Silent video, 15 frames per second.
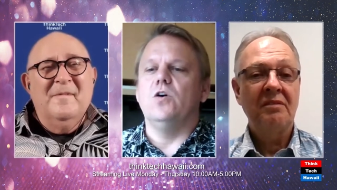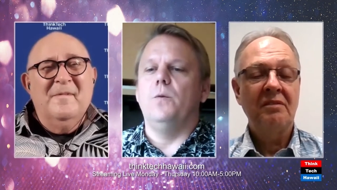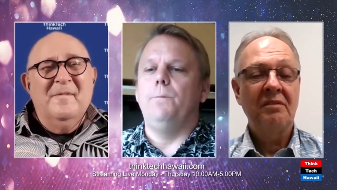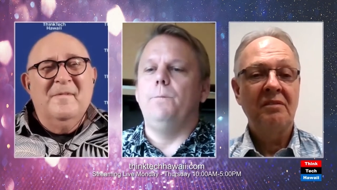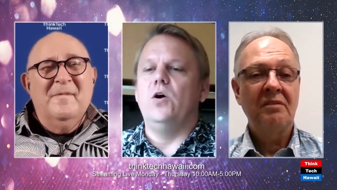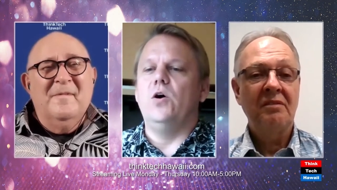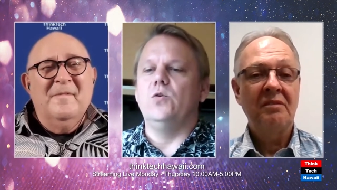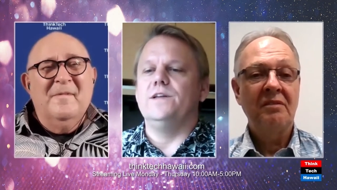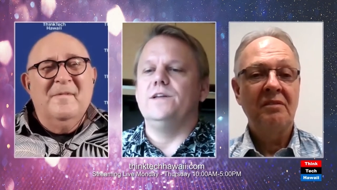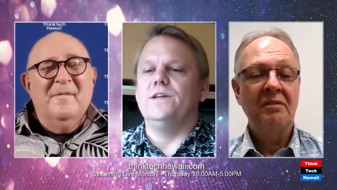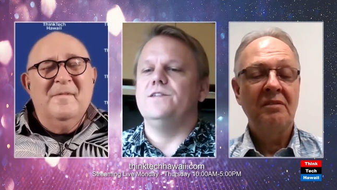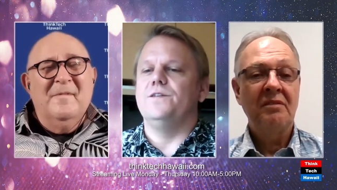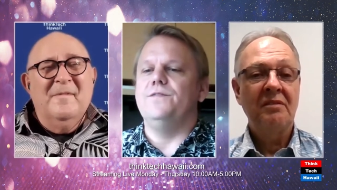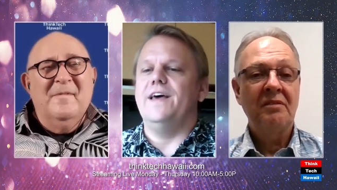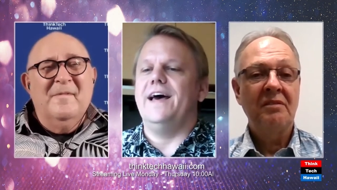Speaker 1: components
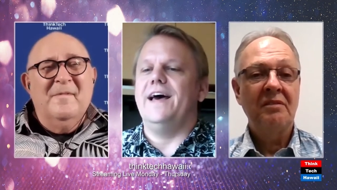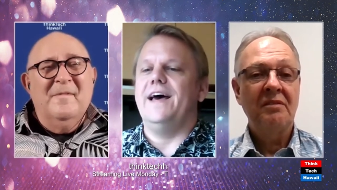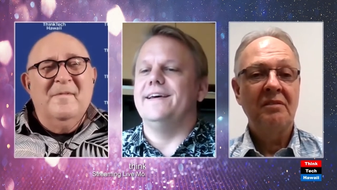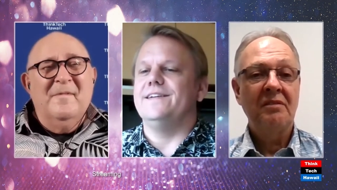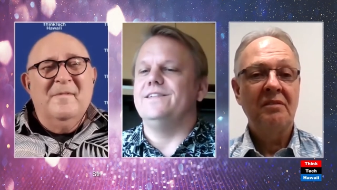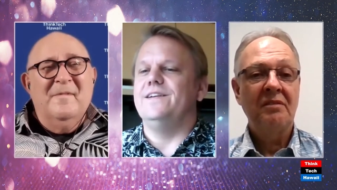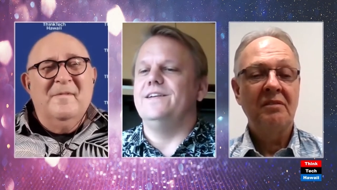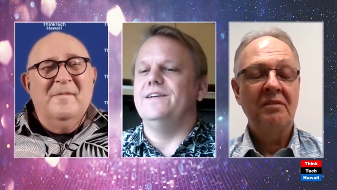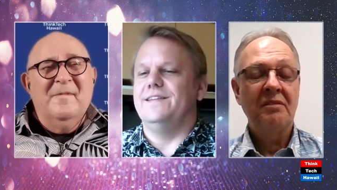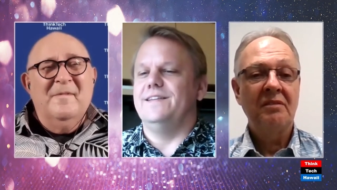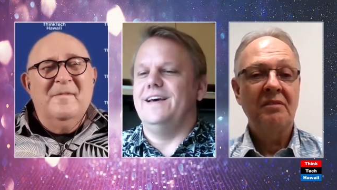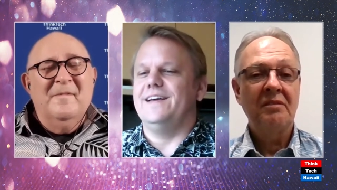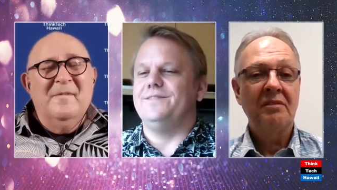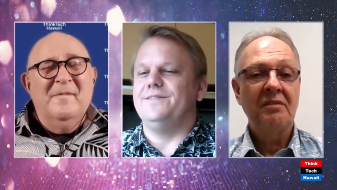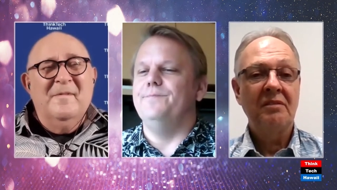of that that,
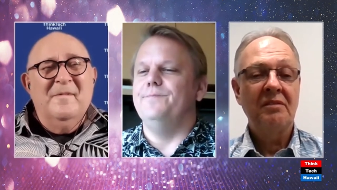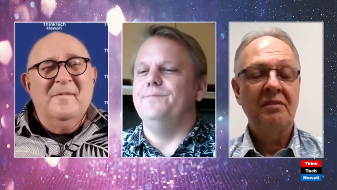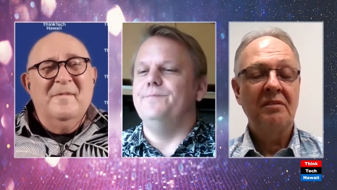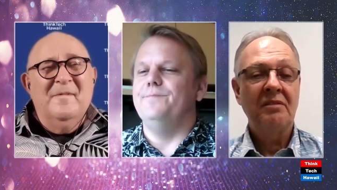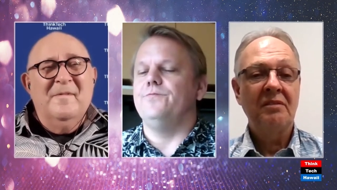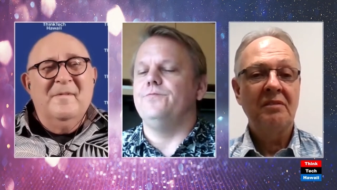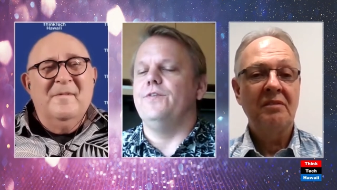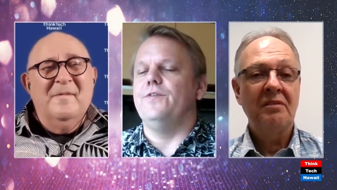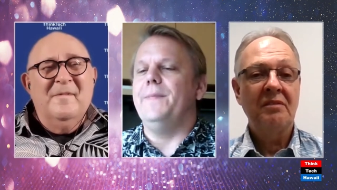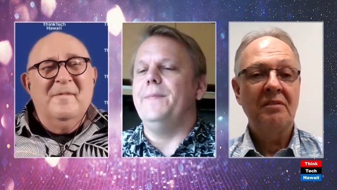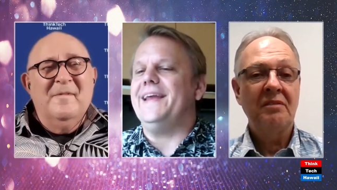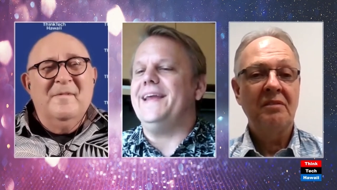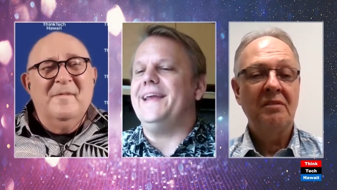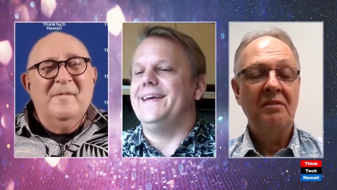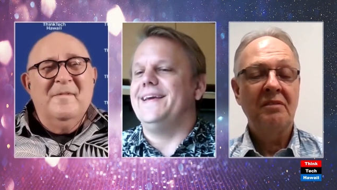that may
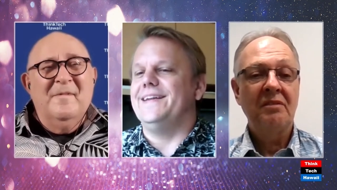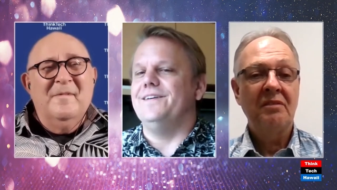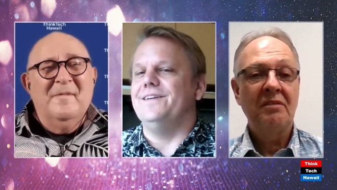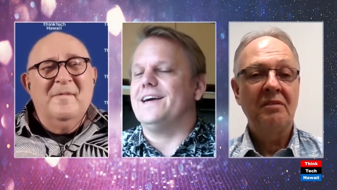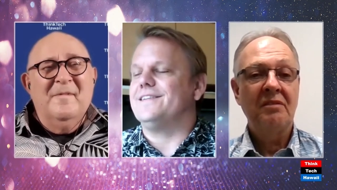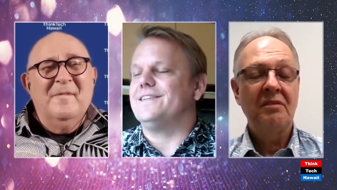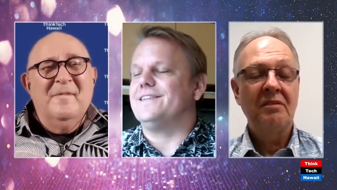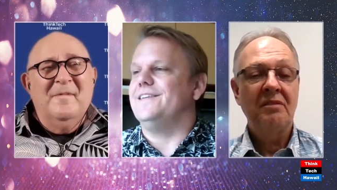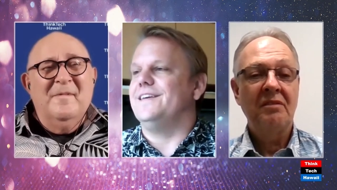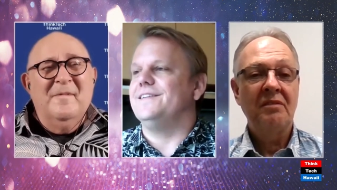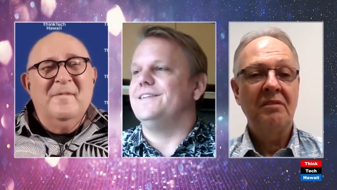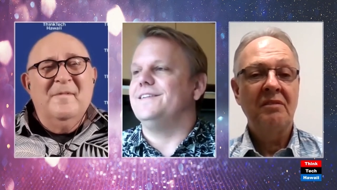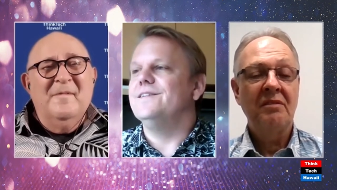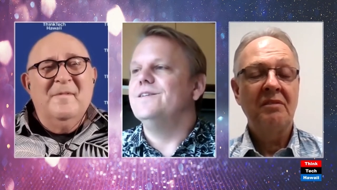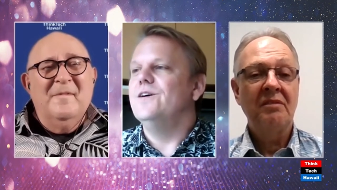remain in a vaccine.
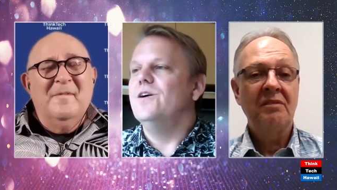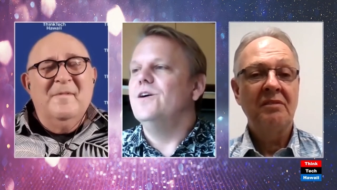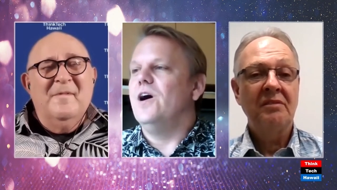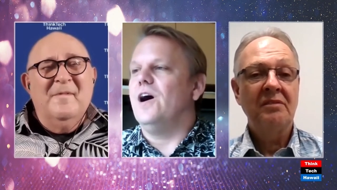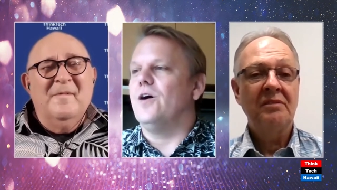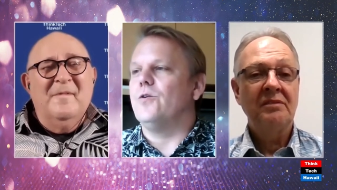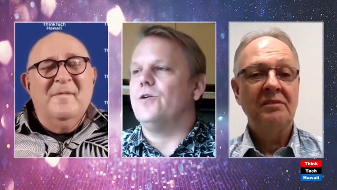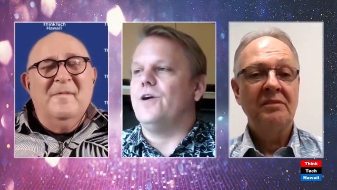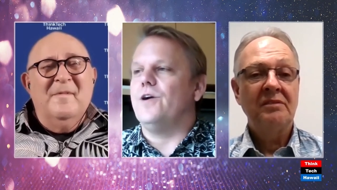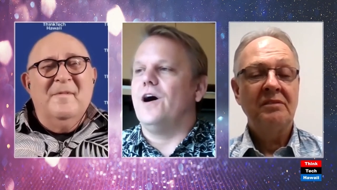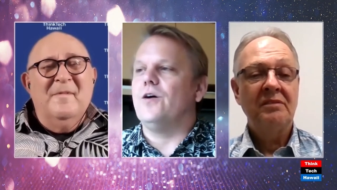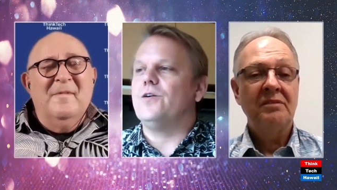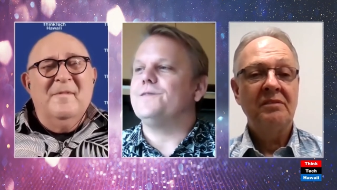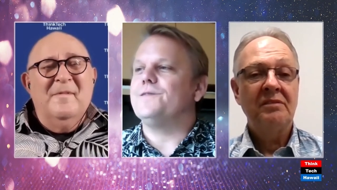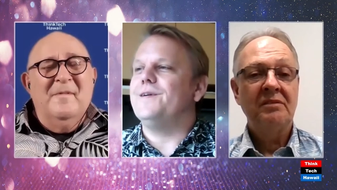Our,
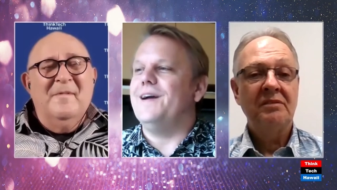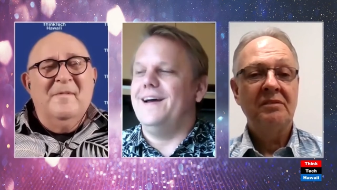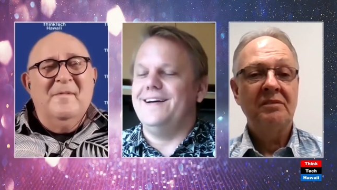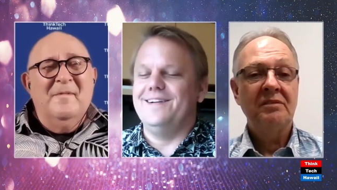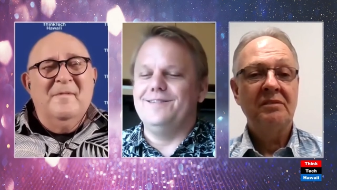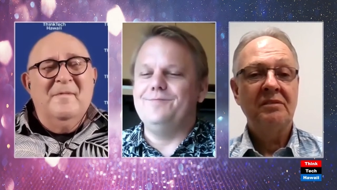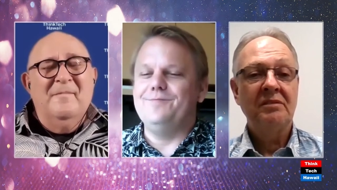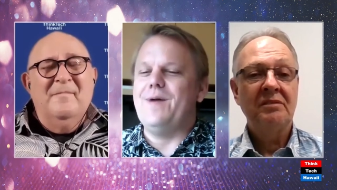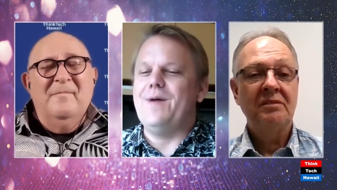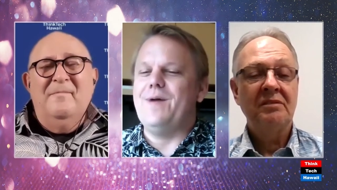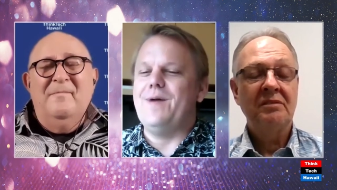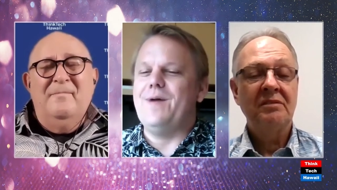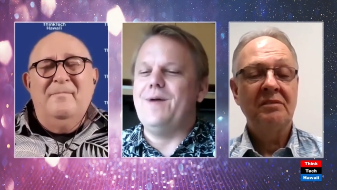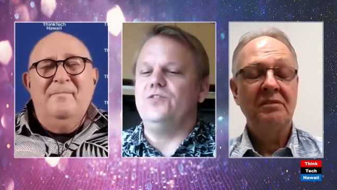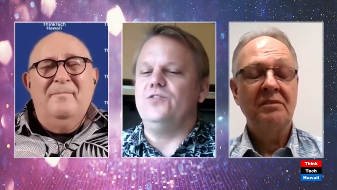our uh,
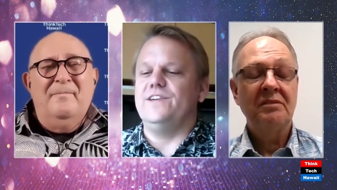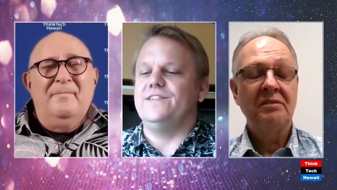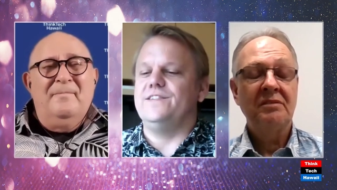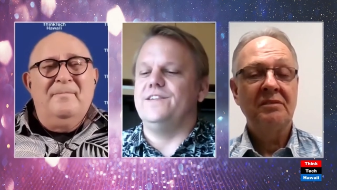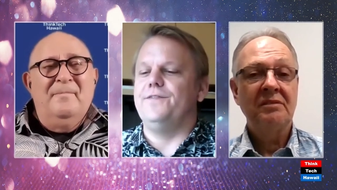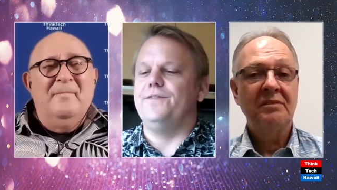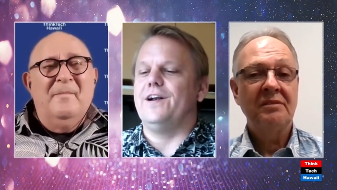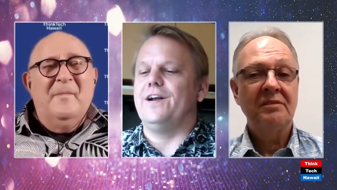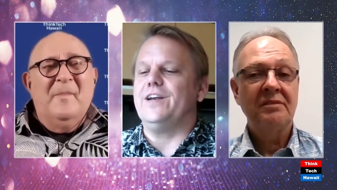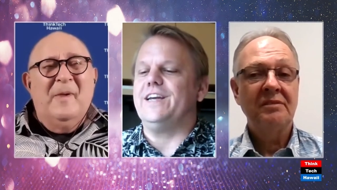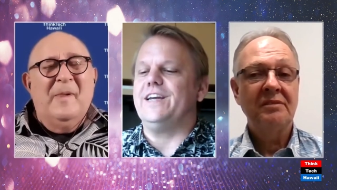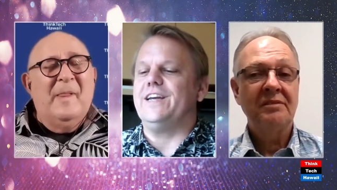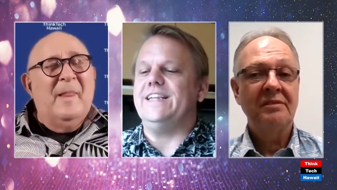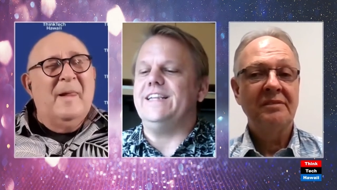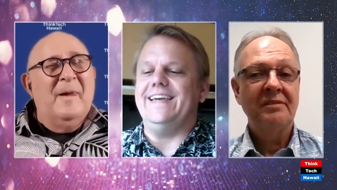approach is a very
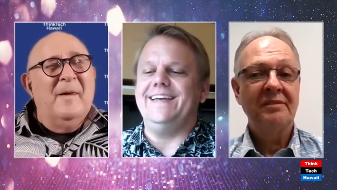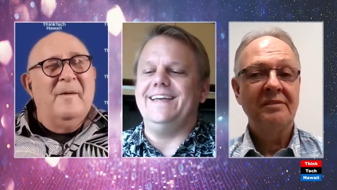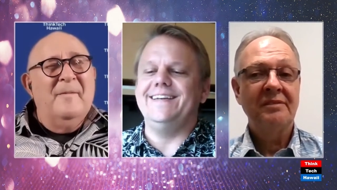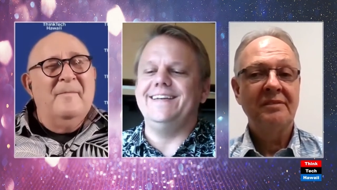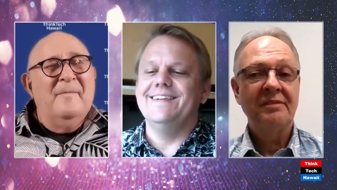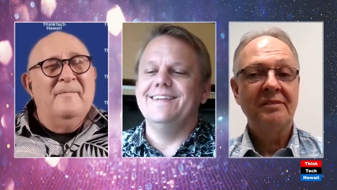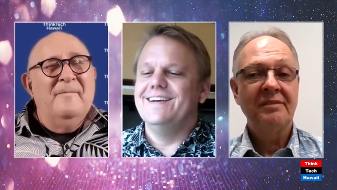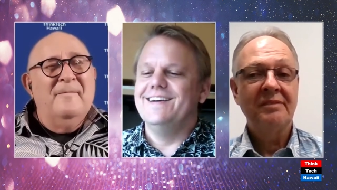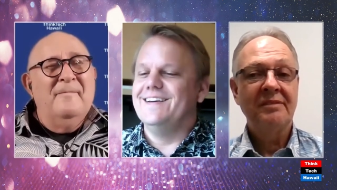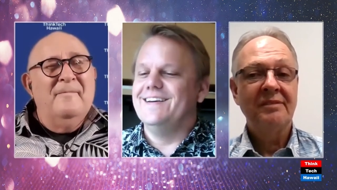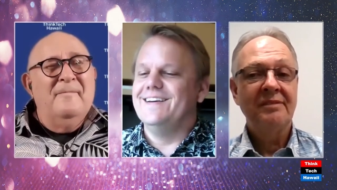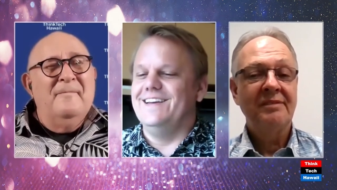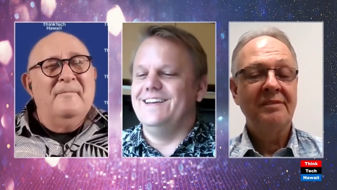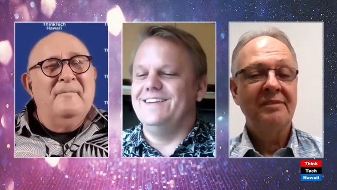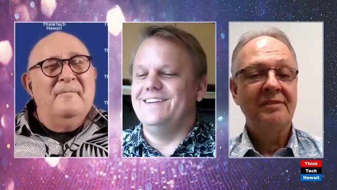clean
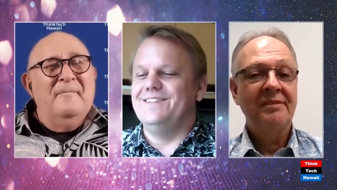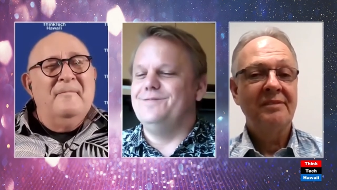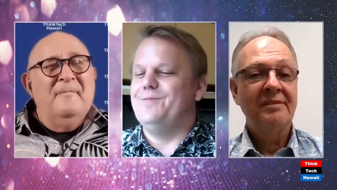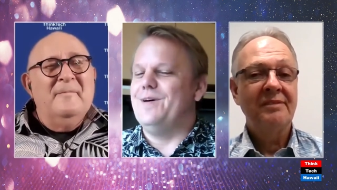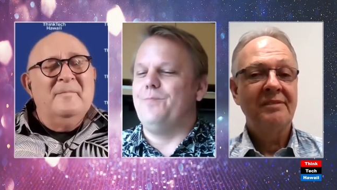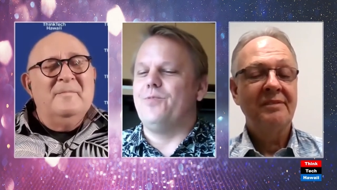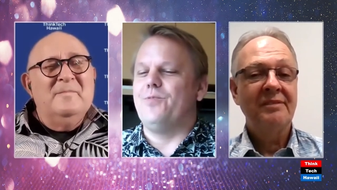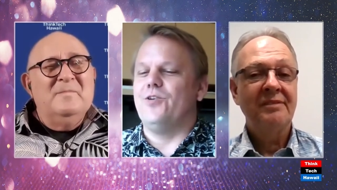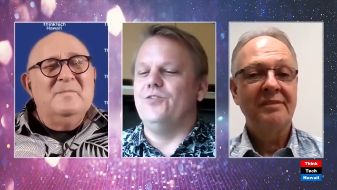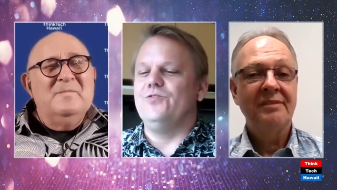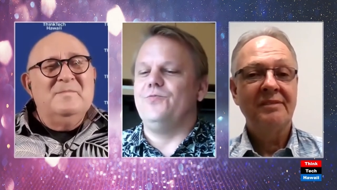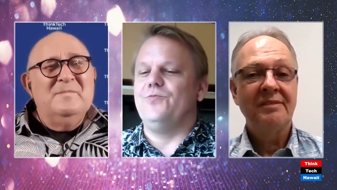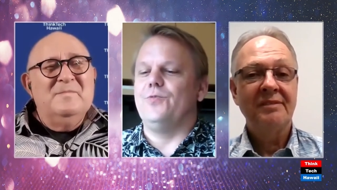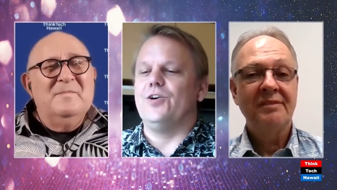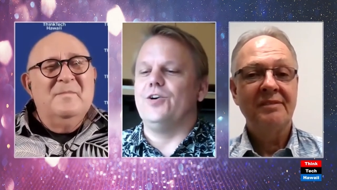uh, approach,
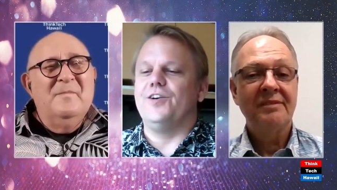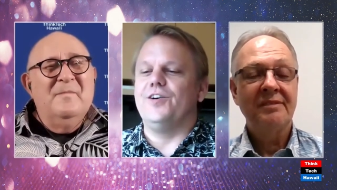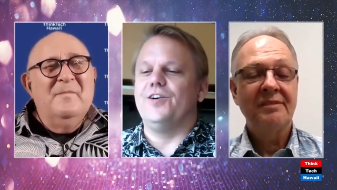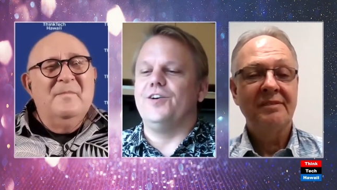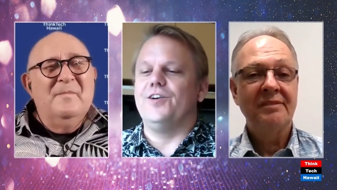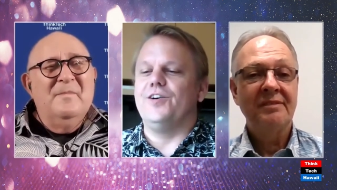where